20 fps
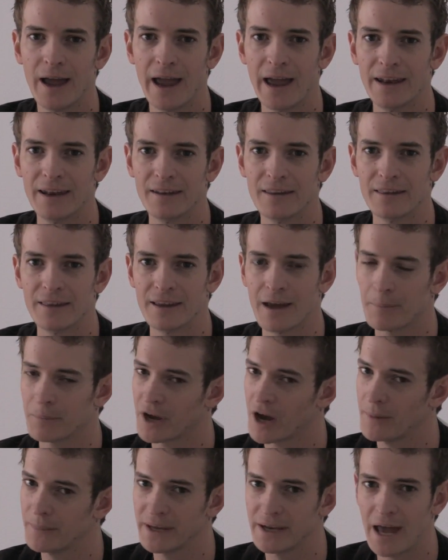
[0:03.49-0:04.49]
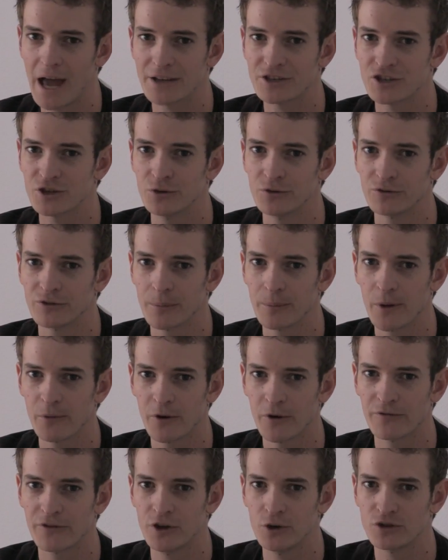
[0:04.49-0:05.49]
and I'm coming at you from
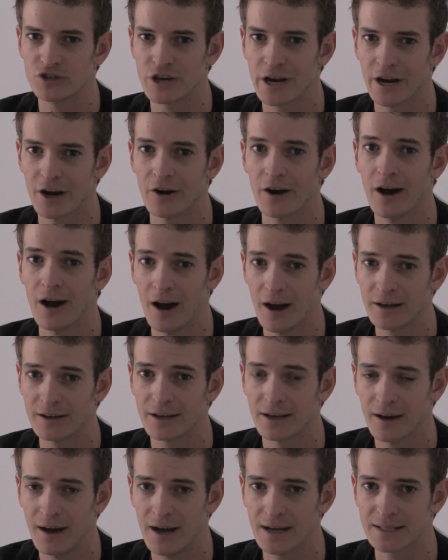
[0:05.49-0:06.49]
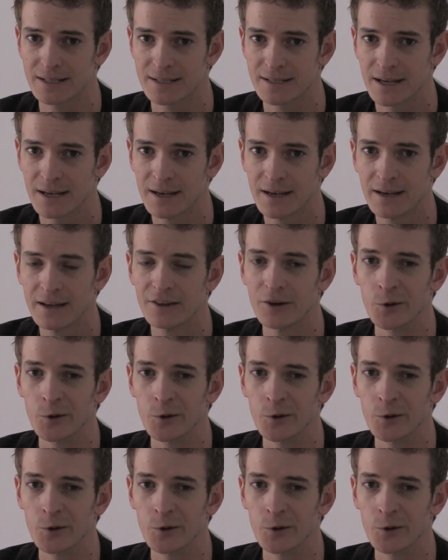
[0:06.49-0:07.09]
the review chair, uncut.